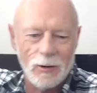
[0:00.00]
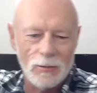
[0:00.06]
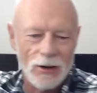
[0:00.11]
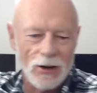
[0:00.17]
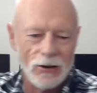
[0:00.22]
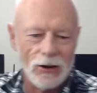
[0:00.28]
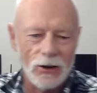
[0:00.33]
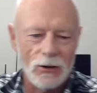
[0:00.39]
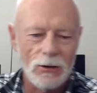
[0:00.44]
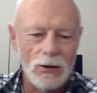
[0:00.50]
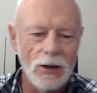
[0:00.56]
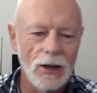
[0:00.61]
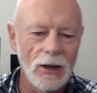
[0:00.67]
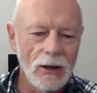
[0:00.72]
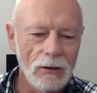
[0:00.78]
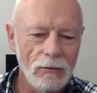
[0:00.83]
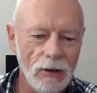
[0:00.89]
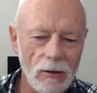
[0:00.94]
Muriel.
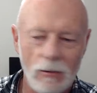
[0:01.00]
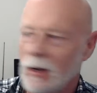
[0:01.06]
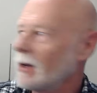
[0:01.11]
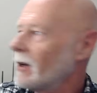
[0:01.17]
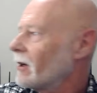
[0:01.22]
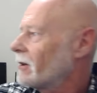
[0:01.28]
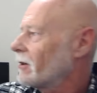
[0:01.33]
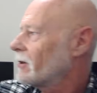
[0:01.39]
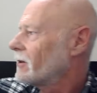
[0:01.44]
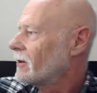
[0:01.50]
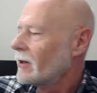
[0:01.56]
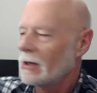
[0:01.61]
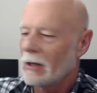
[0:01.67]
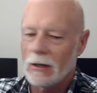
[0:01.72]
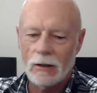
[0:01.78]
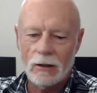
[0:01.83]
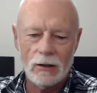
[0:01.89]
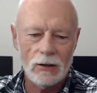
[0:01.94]
What do I do?
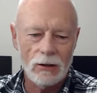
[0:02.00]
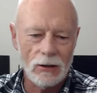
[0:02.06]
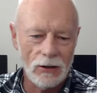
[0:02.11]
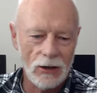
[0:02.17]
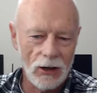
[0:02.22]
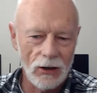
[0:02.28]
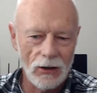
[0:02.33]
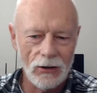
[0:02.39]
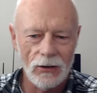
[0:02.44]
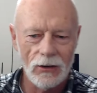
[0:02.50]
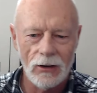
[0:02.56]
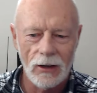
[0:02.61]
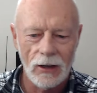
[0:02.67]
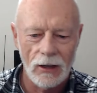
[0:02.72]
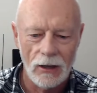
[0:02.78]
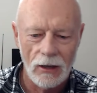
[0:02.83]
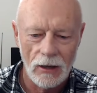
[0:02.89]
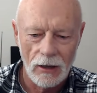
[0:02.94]
Oh, no.
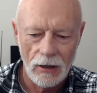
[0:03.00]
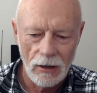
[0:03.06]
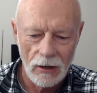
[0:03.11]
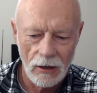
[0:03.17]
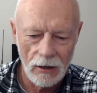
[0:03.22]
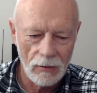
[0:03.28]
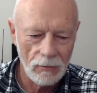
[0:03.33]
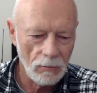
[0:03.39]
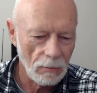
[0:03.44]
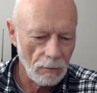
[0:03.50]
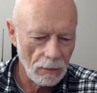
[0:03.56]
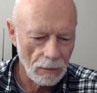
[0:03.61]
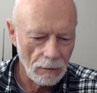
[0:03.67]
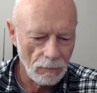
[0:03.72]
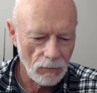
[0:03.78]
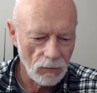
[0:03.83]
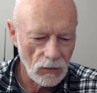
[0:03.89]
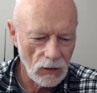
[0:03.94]

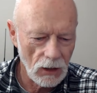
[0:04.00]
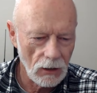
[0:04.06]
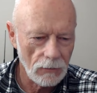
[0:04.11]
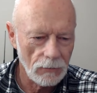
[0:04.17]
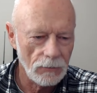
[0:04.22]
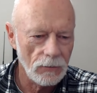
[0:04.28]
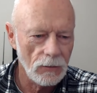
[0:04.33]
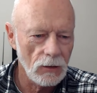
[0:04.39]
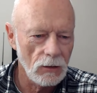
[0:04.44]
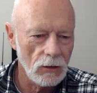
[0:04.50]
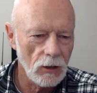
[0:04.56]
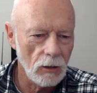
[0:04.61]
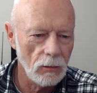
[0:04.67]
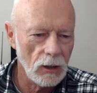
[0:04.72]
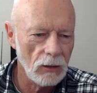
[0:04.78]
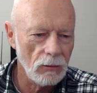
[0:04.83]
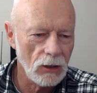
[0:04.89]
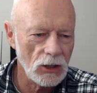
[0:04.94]
Yeah,
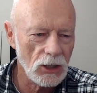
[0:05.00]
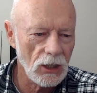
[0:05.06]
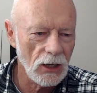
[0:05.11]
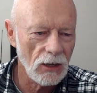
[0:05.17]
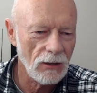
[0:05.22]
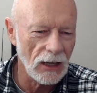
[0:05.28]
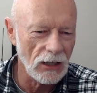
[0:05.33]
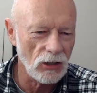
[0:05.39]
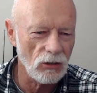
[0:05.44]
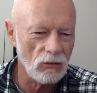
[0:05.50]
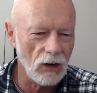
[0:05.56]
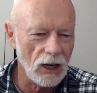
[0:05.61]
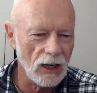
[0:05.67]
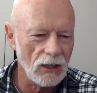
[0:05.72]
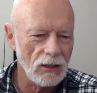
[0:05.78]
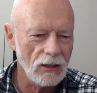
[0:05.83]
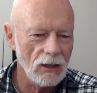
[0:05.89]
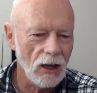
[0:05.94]
nobody watching? That's
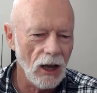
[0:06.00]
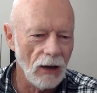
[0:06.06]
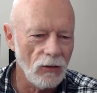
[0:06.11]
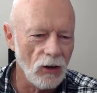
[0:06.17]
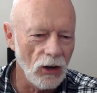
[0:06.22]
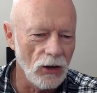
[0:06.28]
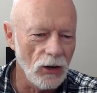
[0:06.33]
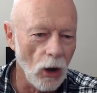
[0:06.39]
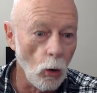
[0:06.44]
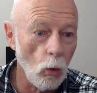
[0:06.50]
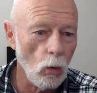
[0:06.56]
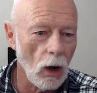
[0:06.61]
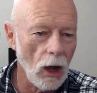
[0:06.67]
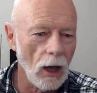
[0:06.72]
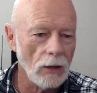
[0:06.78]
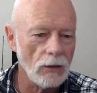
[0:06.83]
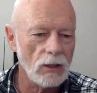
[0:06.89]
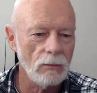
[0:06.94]
great. I've
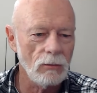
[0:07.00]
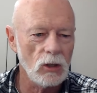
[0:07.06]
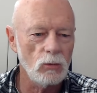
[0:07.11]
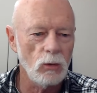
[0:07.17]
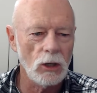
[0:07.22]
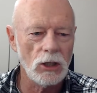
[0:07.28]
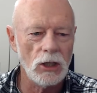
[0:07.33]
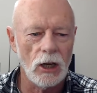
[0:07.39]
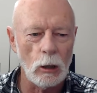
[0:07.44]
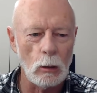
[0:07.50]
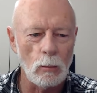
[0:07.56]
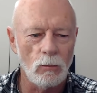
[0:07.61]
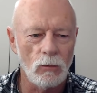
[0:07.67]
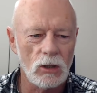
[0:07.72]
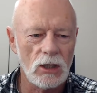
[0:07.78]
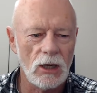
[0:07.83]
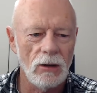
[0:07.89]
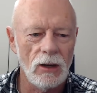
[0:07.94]
got... someone's watching.
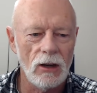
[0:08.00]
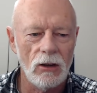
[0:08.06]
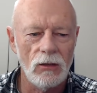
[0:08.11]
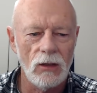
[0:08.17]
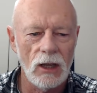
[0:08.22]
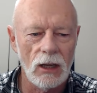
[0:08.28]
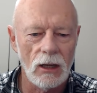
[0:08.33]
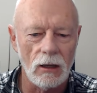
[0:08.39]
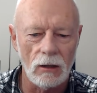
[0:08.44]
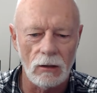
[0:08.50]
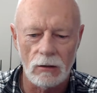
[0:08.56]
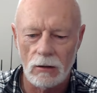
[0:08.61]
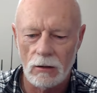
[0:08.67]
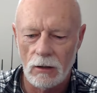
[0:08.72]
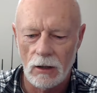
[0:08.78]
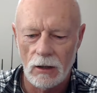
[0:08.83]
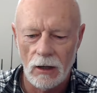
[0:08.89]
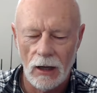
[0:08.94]
What's going on there?
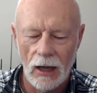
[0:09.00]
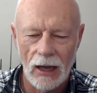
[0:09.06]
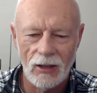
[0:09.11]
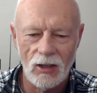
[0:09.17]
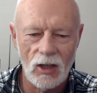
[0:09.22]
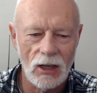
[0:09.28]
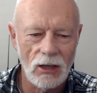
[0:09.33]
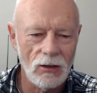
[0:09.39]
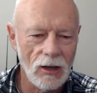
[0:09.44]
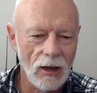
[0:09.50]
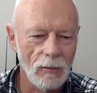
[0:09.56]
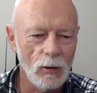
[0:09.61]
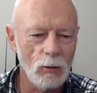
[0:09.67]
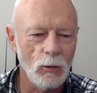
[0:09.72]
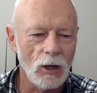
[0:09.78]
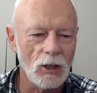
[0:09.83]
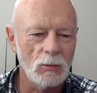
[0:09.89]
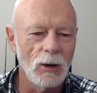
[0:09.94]
How dare you come and
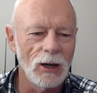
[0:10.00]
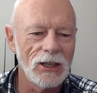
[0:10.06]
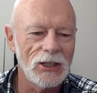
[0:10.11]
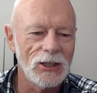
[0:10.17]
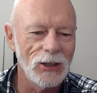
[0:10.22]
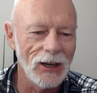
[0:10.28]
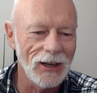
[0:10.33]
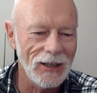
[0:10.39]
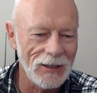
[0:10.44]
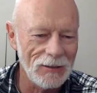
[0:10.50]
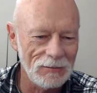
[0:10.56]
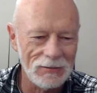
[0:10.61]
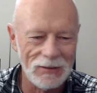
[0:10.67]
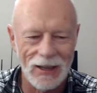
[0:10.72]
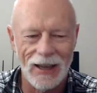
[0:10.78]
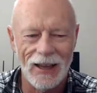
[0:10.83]
watch my stream?